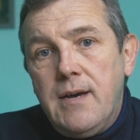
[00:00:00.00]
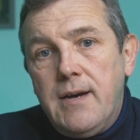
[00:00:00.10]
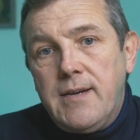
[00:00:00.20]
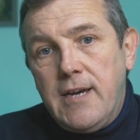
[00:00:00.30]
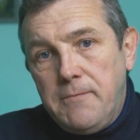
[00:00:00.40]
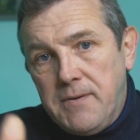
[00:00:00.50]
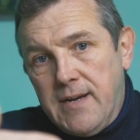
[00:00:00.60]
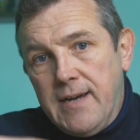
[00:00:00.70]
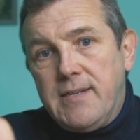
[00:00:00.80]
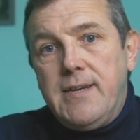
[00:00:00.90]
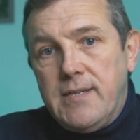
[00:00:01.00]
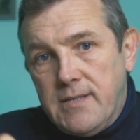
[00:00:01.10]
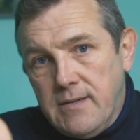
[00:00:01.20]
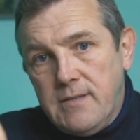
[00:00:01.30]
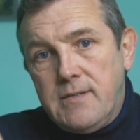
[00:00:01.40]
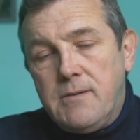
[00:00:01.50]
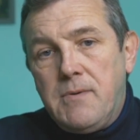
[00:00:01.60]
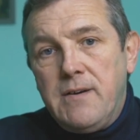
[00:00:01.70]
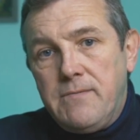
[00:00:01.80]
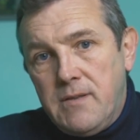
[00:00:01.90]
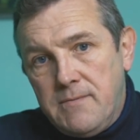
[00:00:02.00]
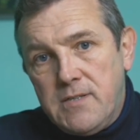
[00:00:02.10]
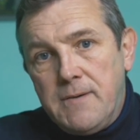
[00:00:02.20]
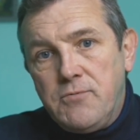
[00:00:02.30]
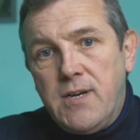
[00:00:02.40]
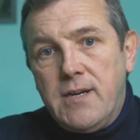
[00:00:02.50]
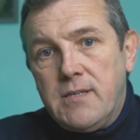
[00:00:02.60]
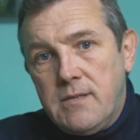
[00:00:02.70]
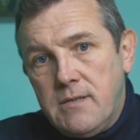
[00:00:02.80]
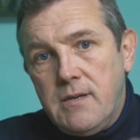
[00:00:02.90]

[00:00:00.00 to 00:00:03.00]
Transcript: and keeping that distance away from the subject